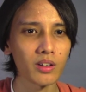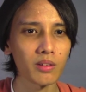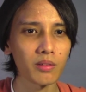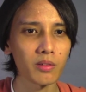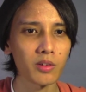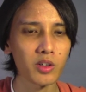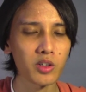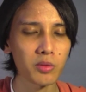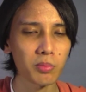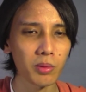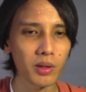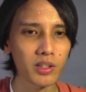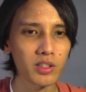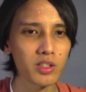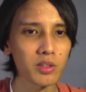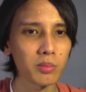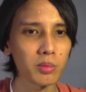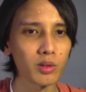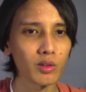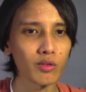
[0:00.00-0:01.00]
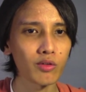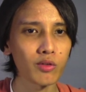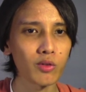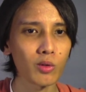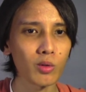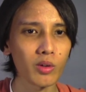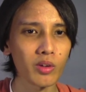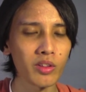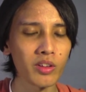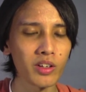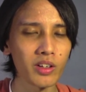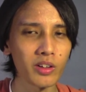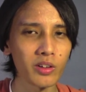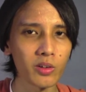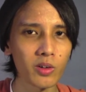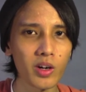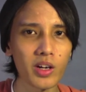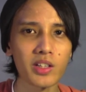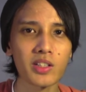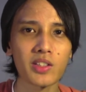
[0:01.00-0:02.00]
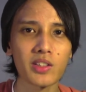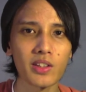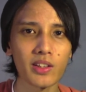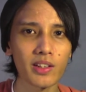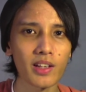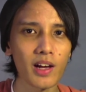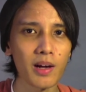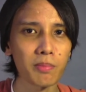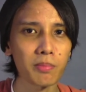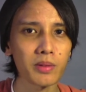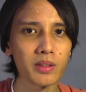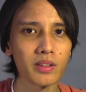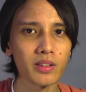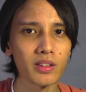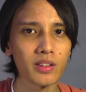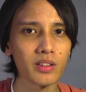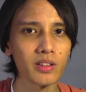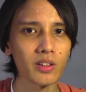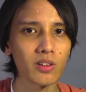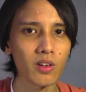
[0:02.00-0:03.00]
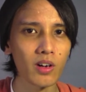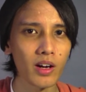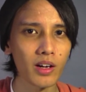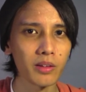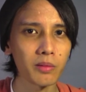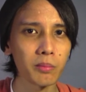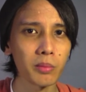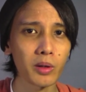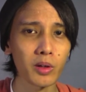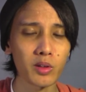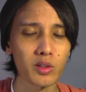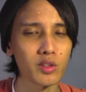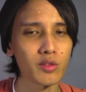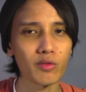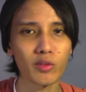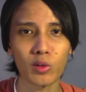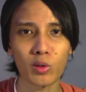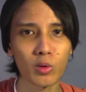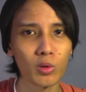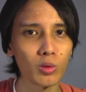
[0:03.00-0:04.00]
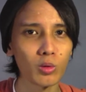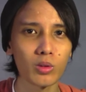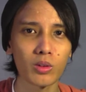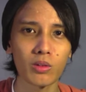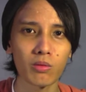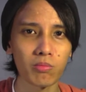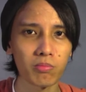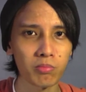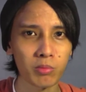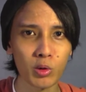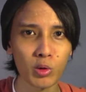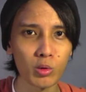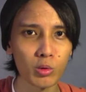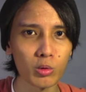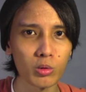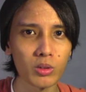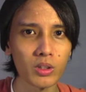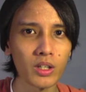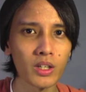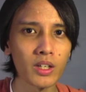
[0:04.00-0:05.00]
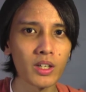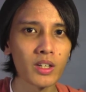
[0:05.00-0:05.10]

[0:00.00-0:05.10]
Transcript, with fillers: responsible for the unrest that happened in Iran because of the whole coup.